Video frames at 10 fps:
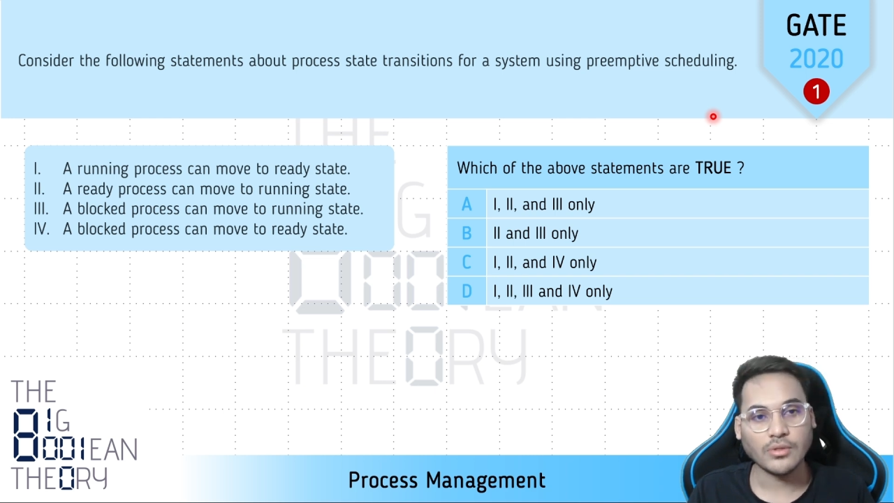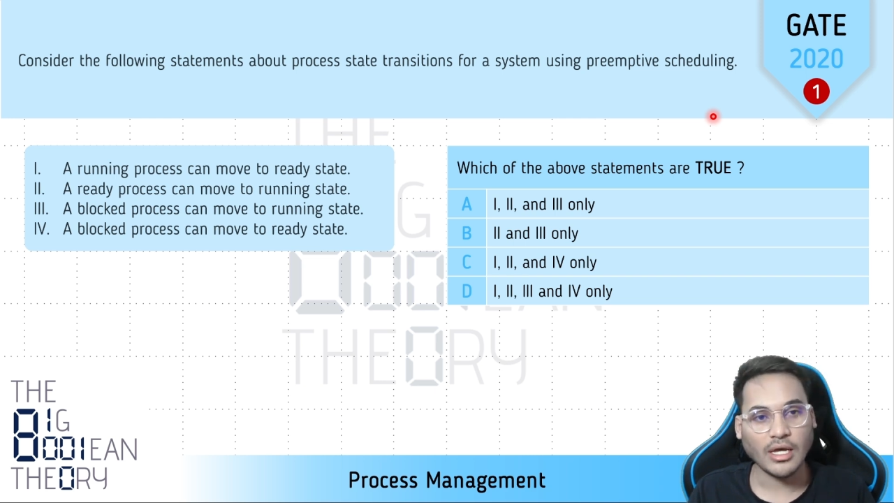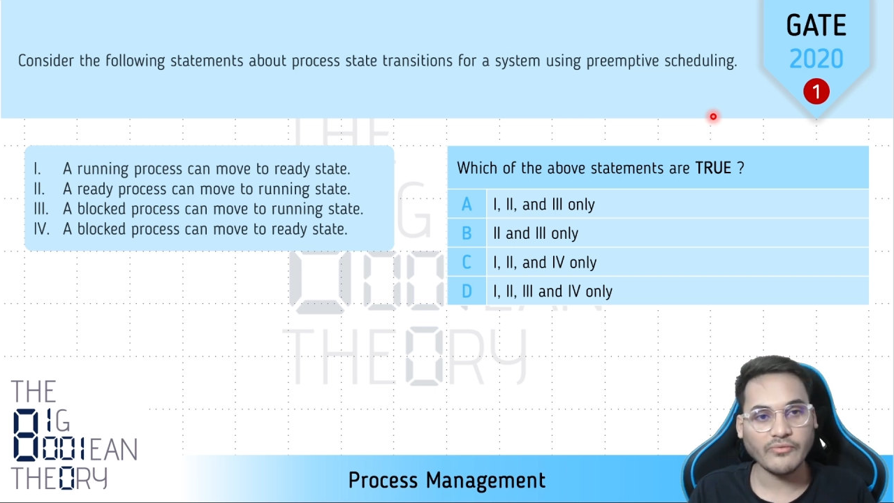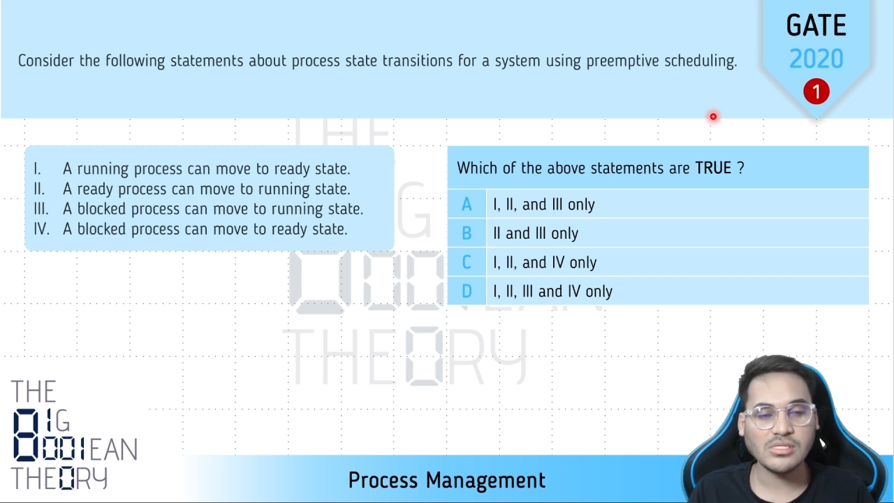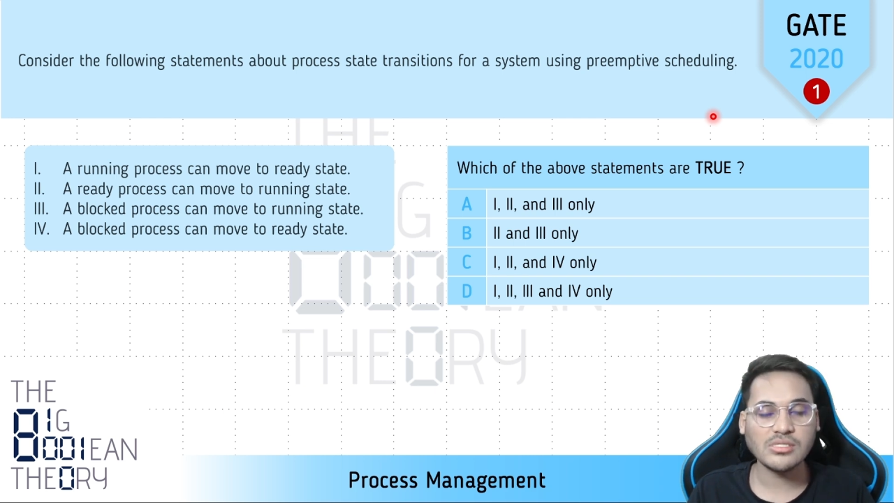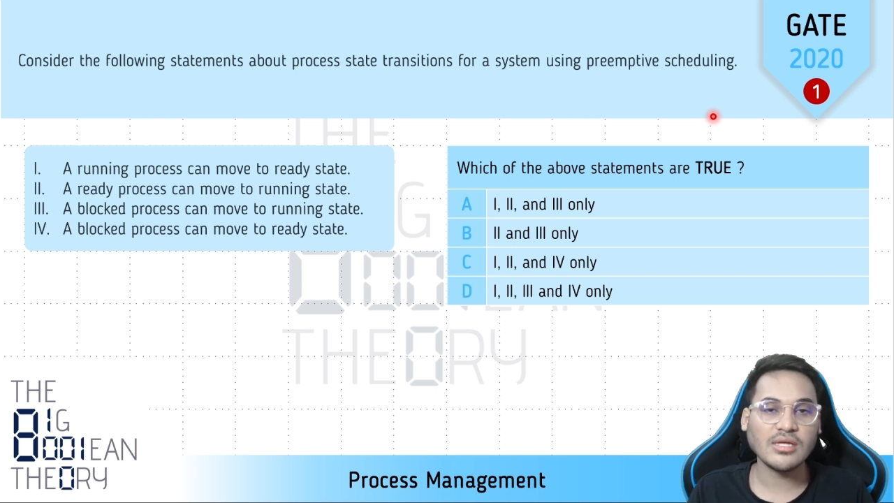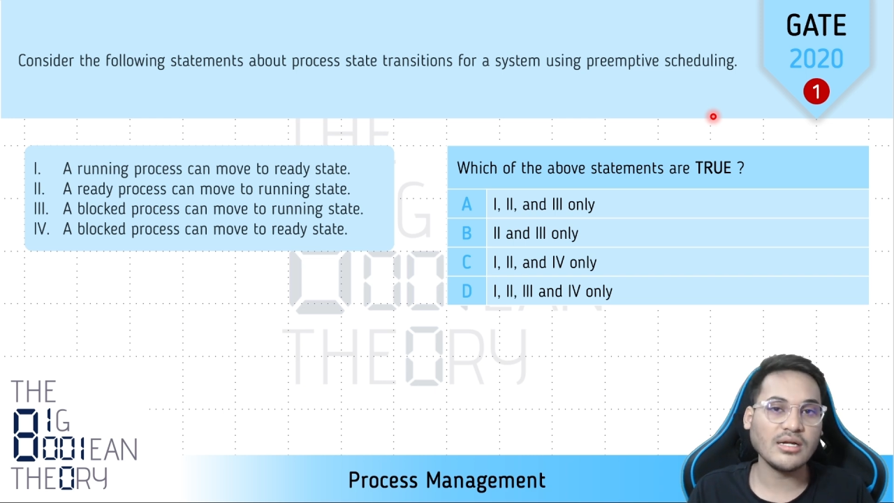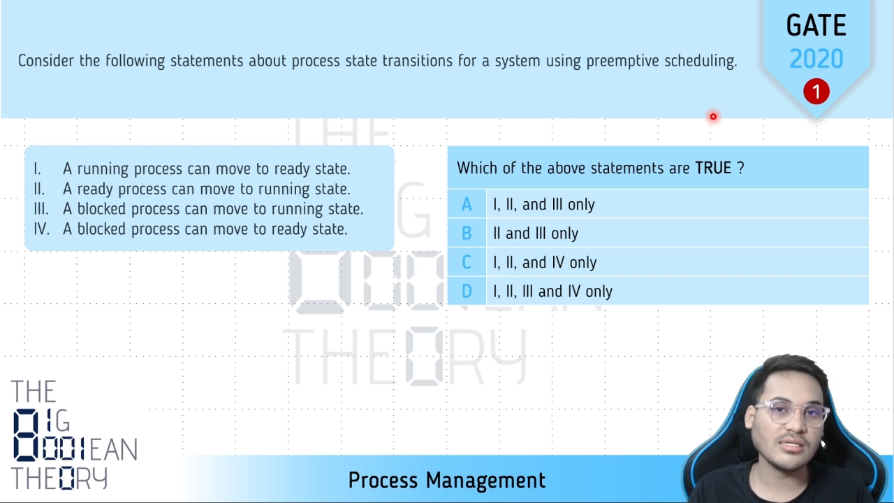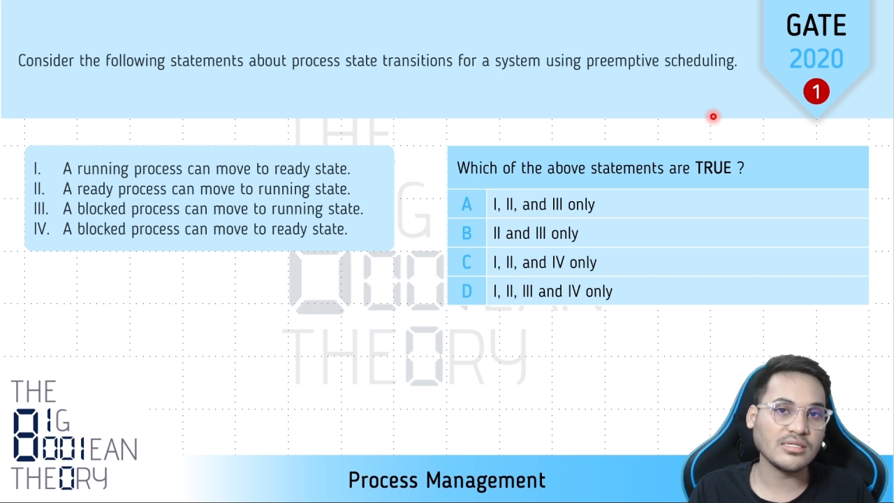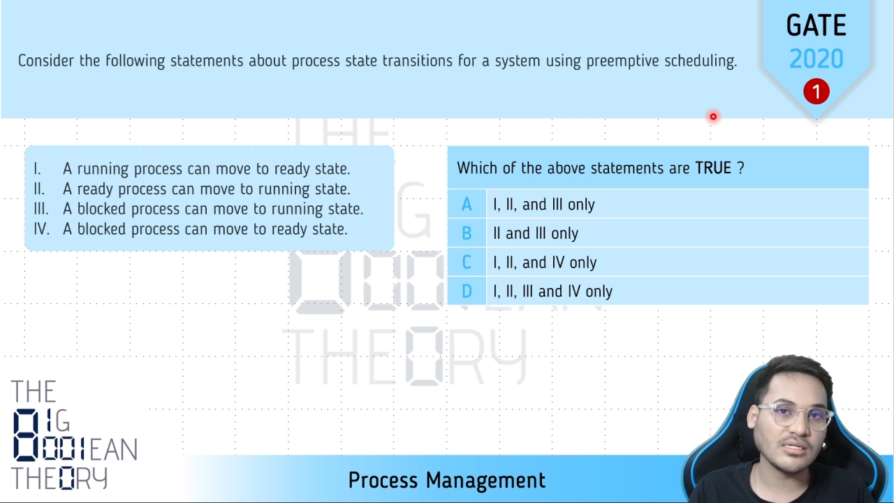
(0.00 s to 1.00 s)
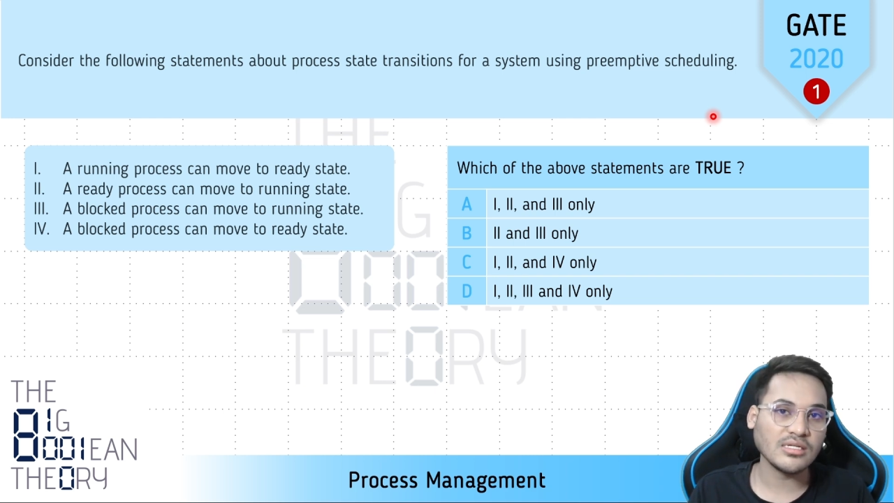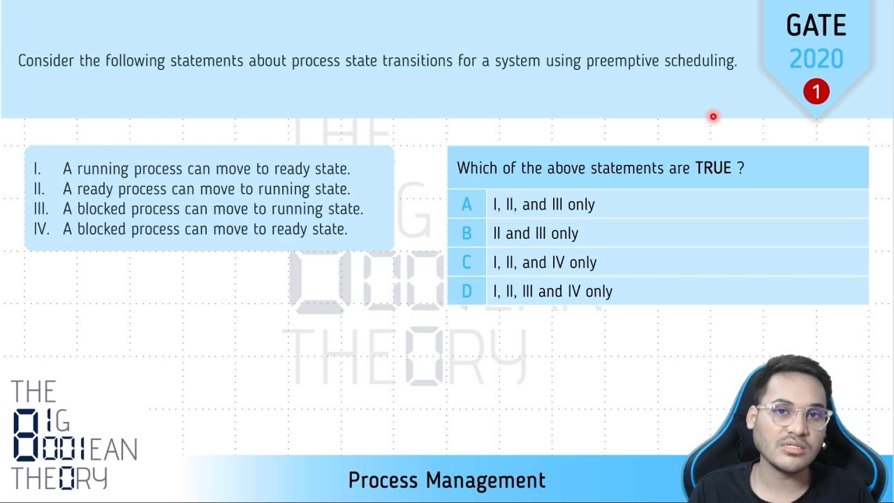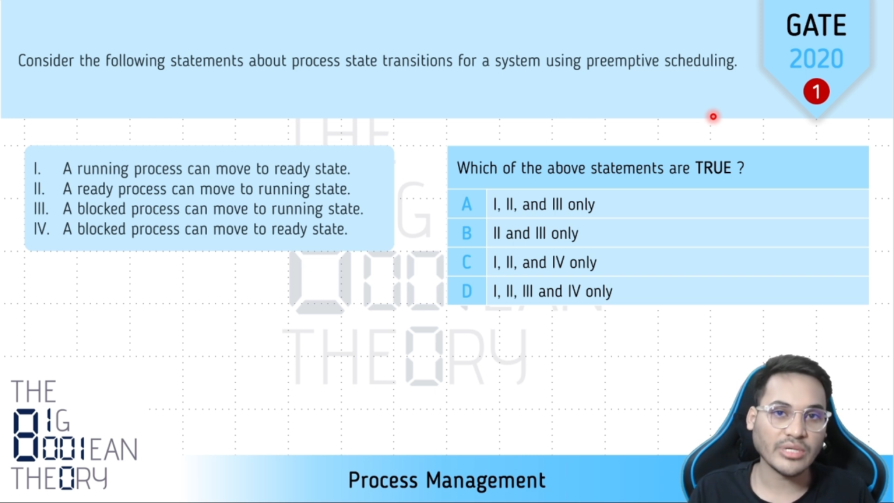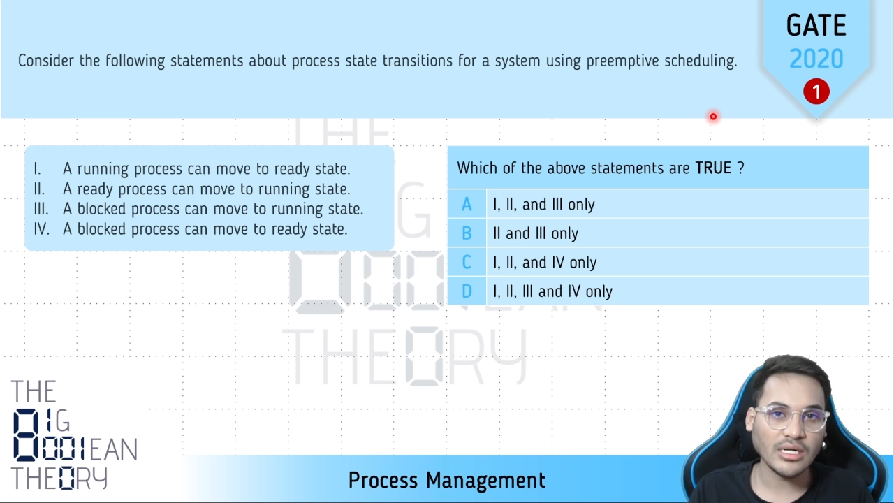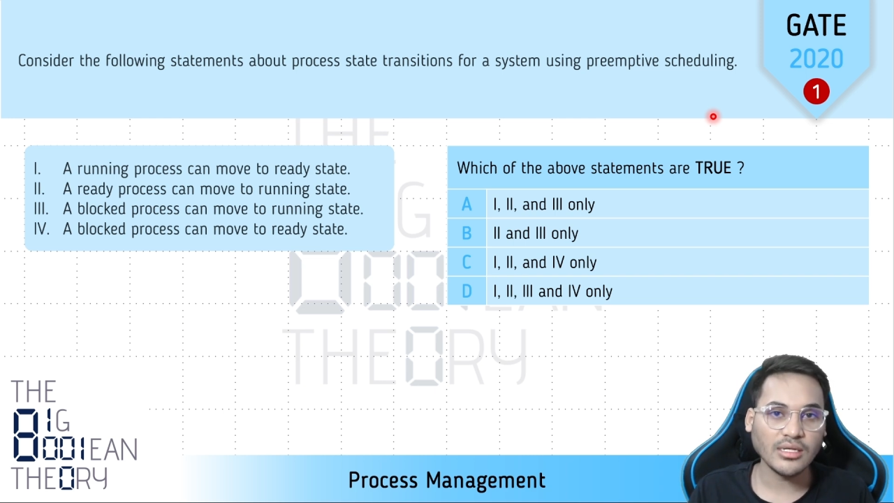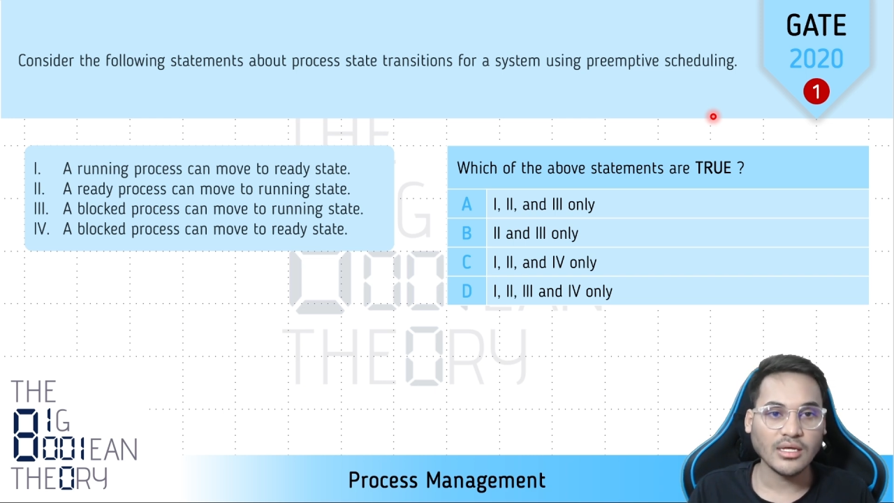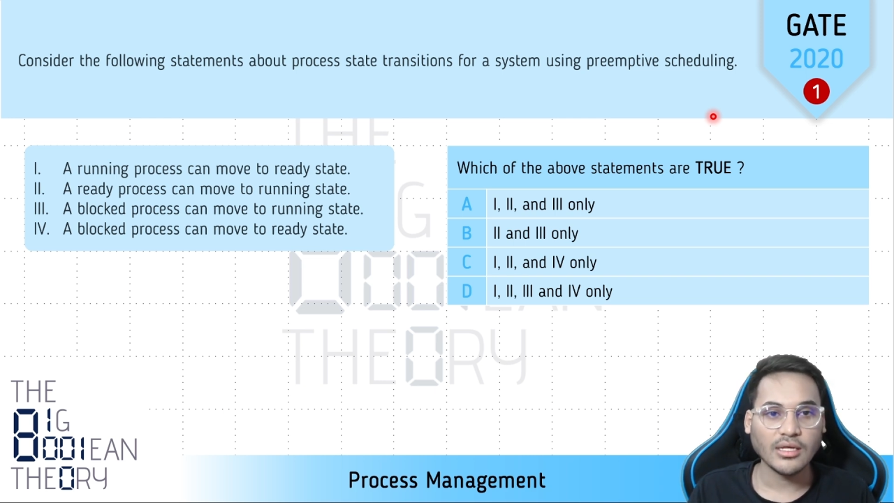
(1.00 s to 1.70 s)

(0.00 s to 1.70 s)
And once that decision is made,